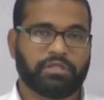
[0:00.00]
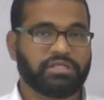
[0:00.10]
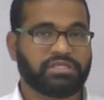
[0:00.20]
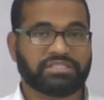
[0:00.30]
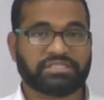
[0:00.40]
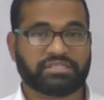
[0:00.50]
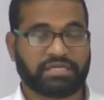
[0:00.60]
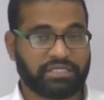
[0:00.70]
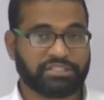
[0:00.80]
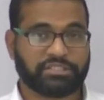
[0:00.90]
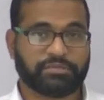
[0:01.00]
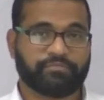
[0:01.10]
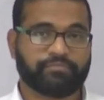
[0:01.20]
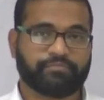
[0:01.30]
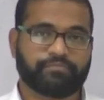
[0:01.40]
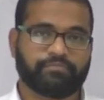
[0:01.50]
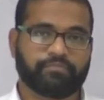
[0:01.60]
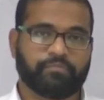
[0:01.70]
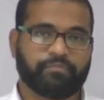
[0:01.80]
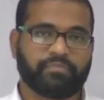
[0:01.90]
there is casteism
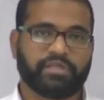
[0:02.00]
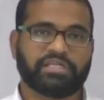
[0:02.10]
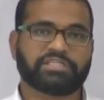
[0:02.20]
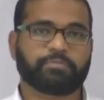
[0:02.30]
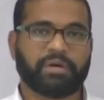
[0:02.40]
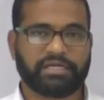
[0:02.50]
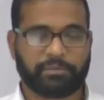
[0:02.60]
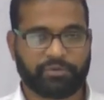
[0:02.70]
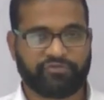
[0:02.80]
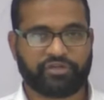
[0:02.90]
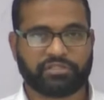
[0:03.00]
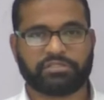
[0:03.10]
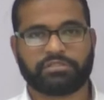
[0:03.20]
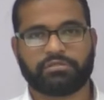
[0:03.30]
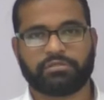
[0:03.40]
there is party preference